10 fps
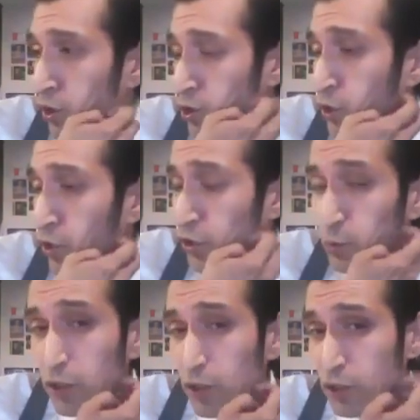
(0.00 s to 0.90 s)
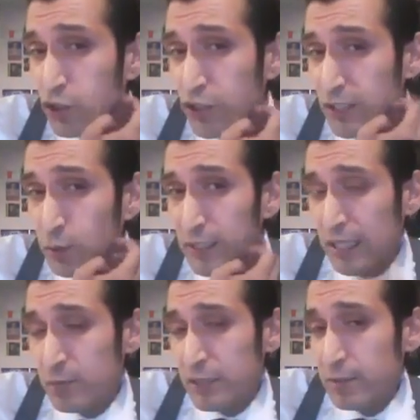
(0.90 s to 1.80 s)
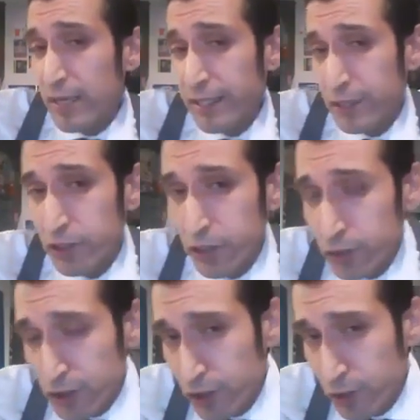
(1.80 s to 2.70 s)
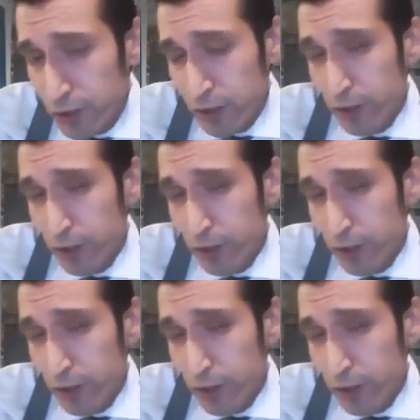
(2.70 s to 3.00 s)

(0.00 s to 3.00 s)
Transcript: they're the real OGs when it comes to making Zoot suits.